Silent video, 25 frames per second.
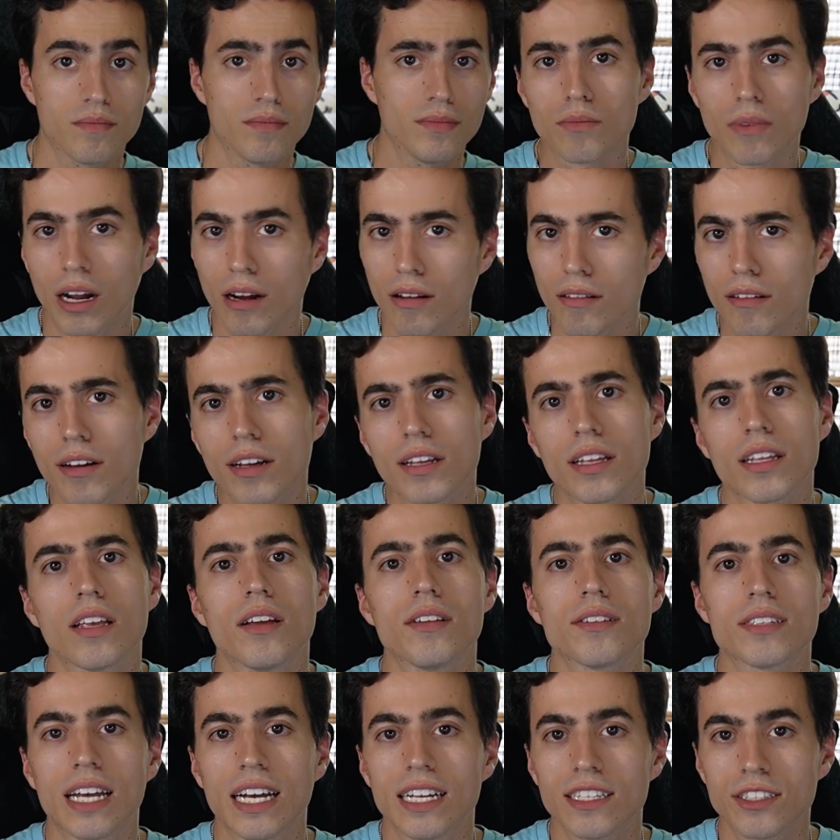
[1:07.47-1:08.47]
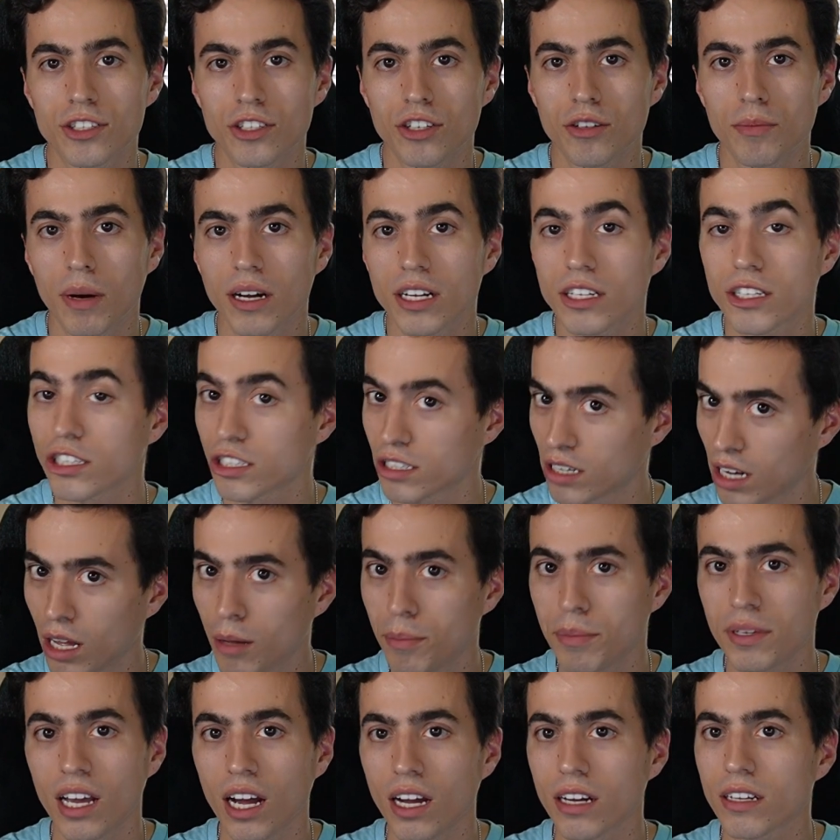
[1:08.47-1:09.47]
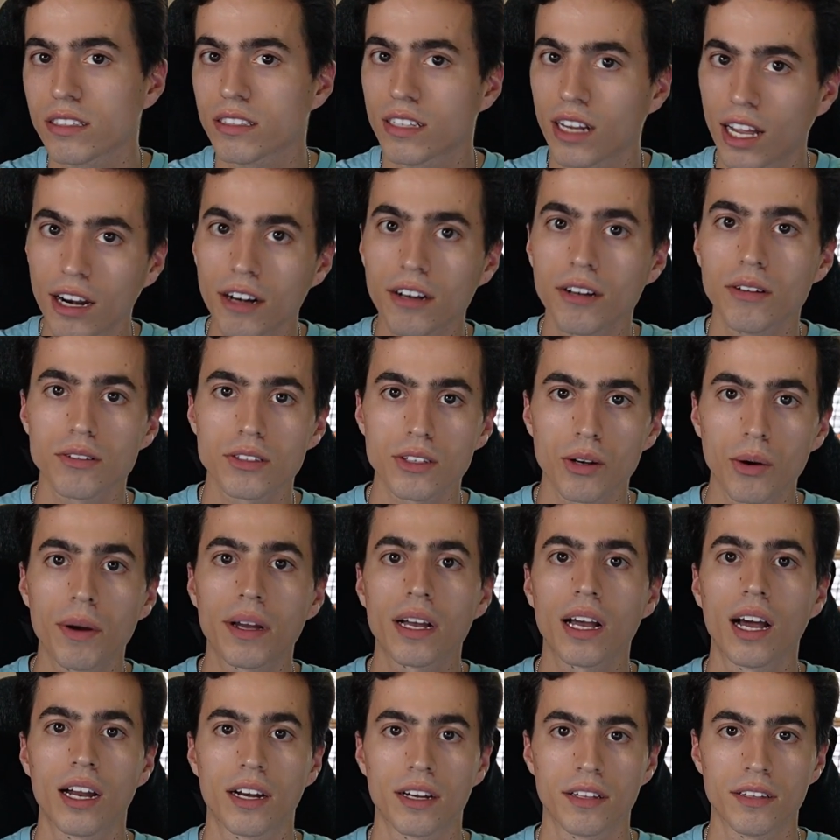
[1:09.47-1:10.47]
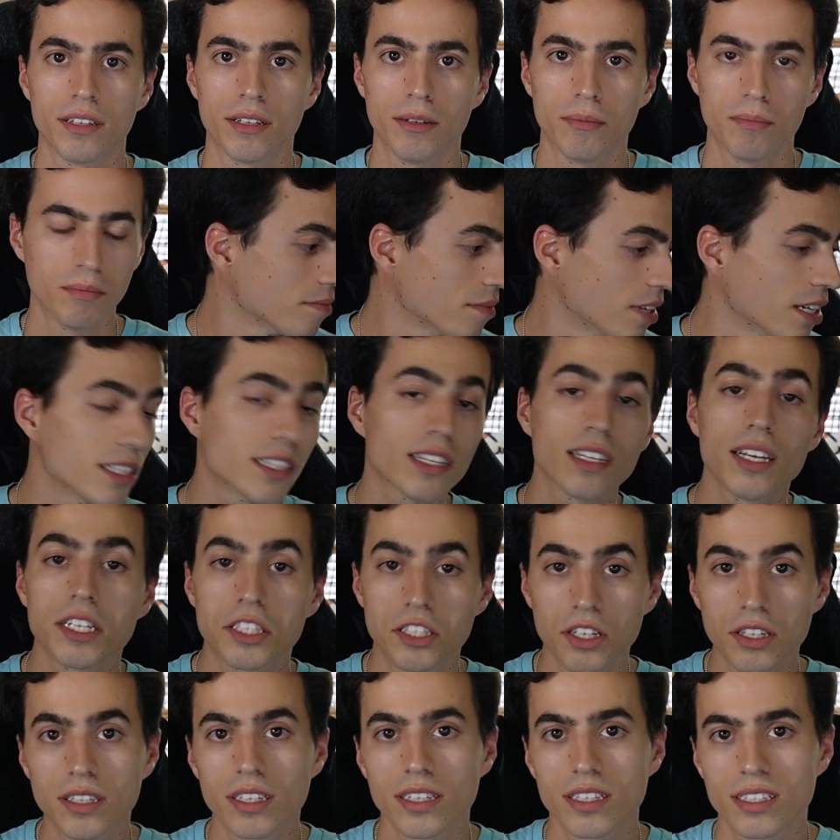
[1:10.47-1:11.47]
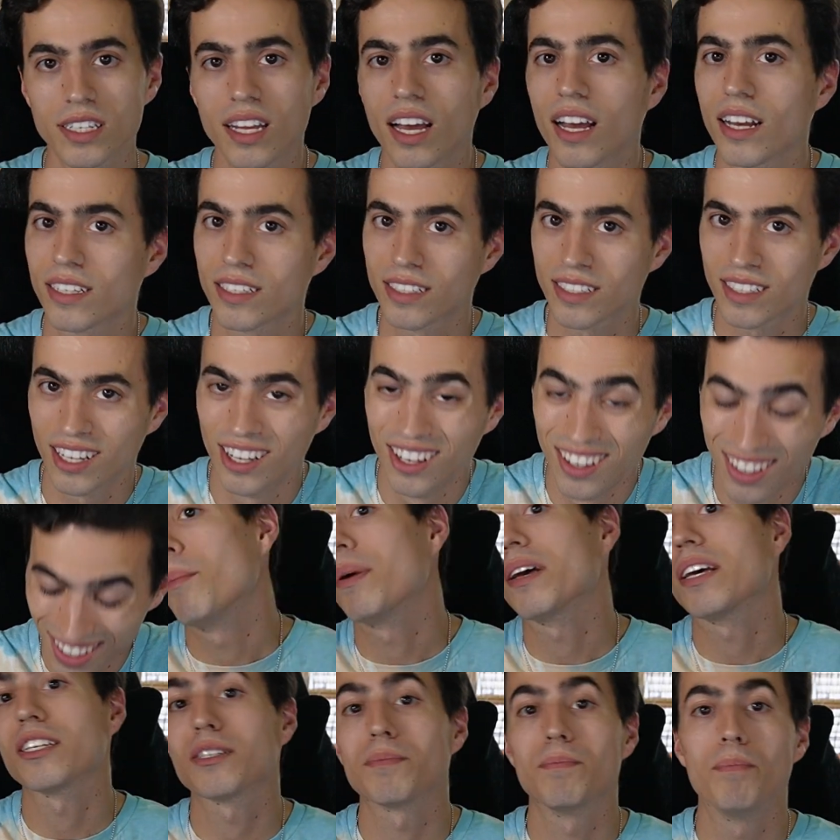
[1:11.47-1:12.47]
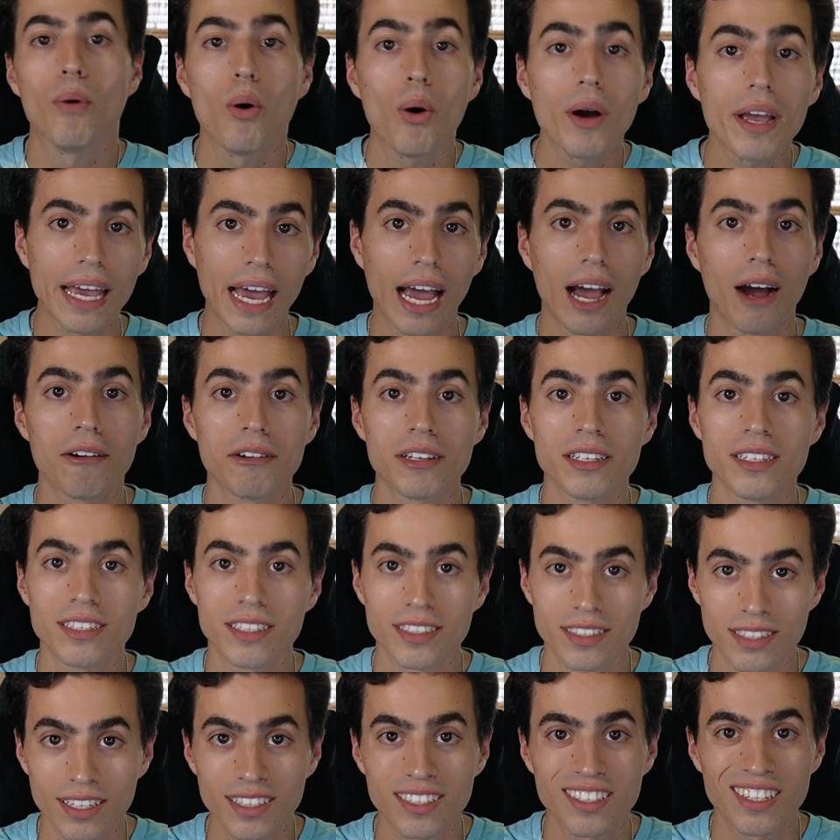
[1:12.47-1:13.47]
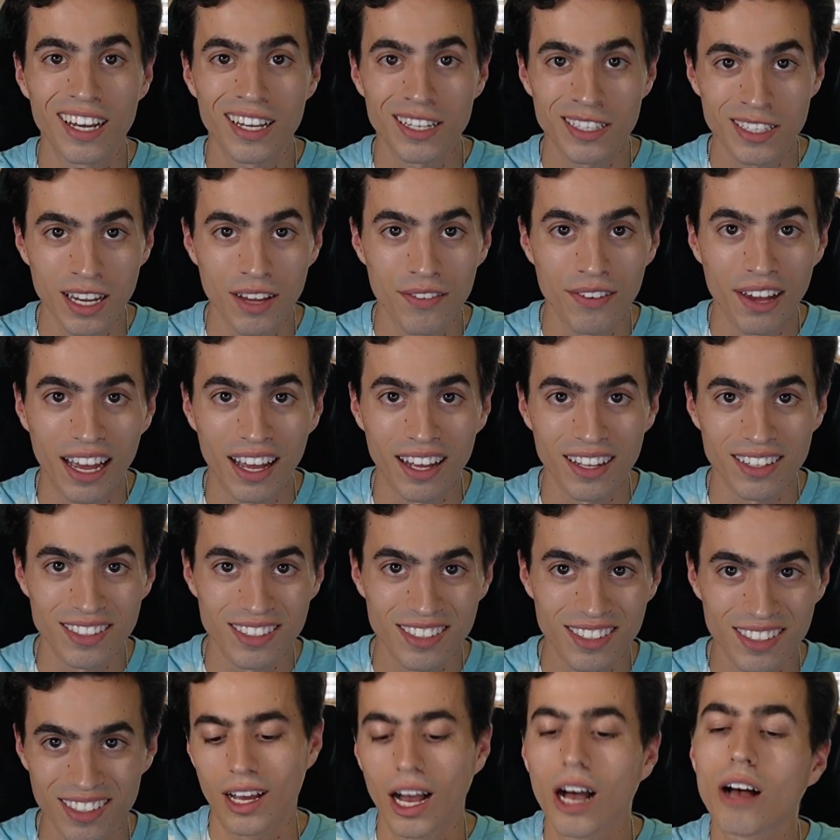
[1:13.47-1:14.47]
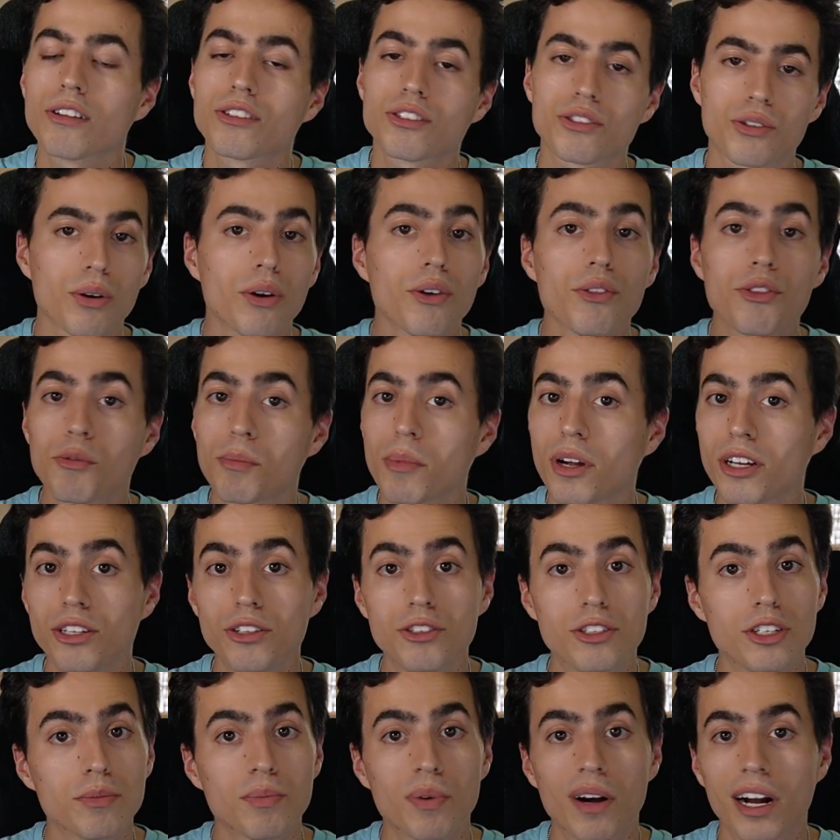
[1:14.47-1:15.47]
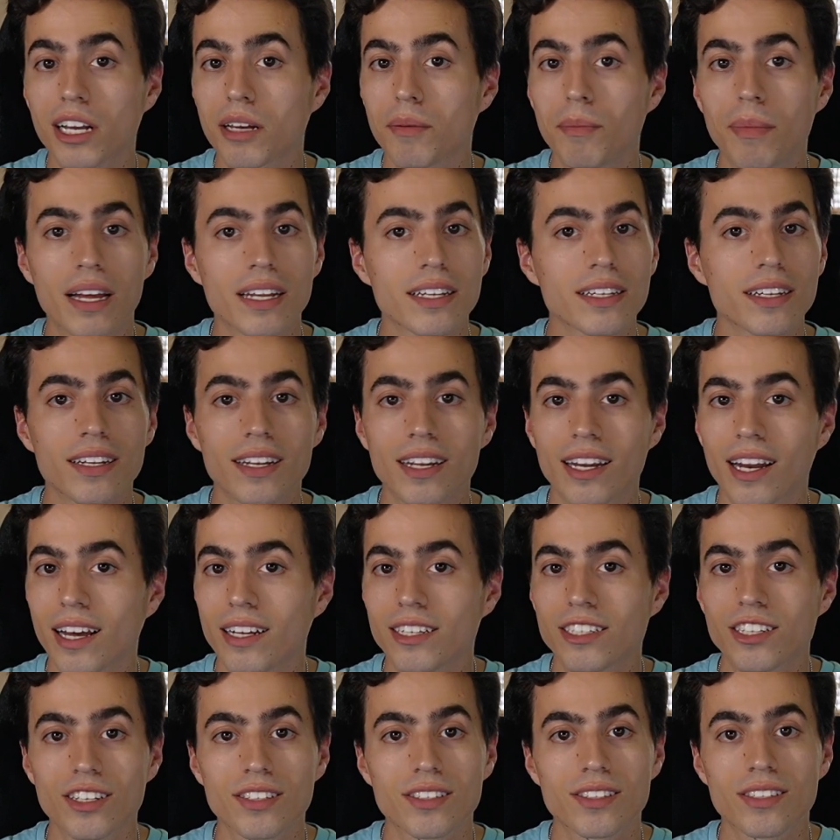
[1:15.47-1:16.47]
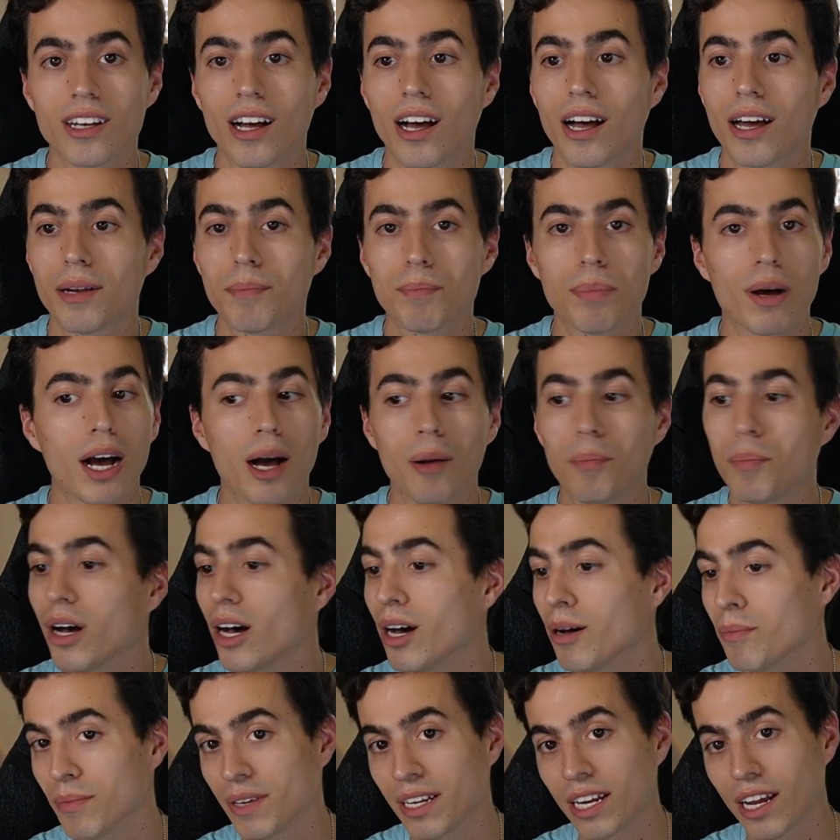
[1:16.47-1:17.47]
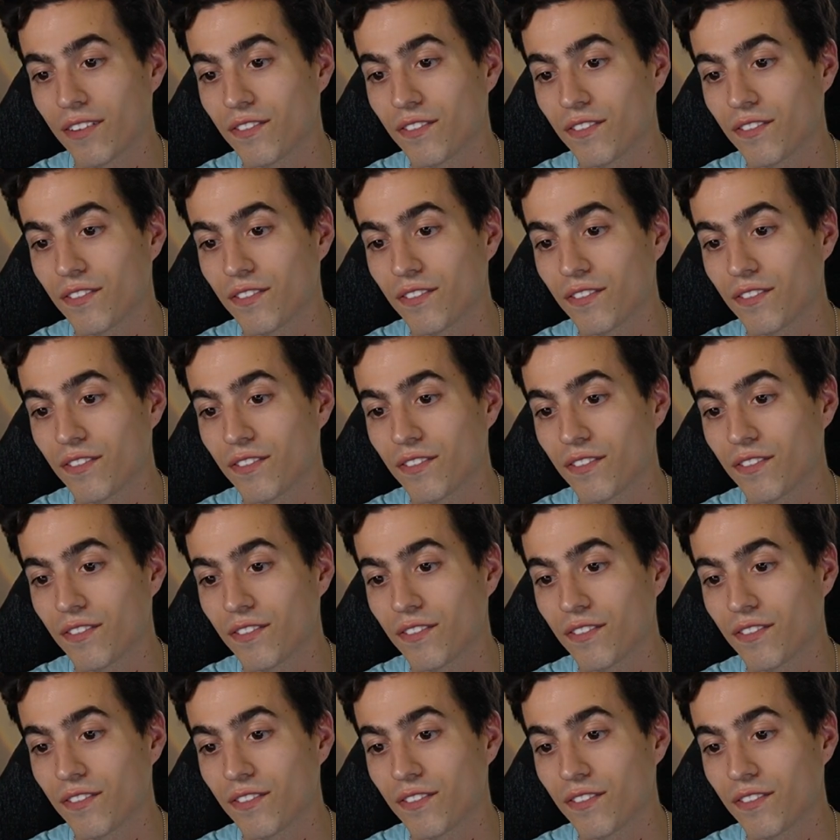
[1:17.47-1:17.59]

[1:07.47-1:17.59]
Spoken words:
I don't look at those ads too much. I'll be honest, I don't know what's going on in them. Until I took this test. Because boy howdy, does this test have ads. I was scrolling through my YouTube recommended and I just saw it pop up and I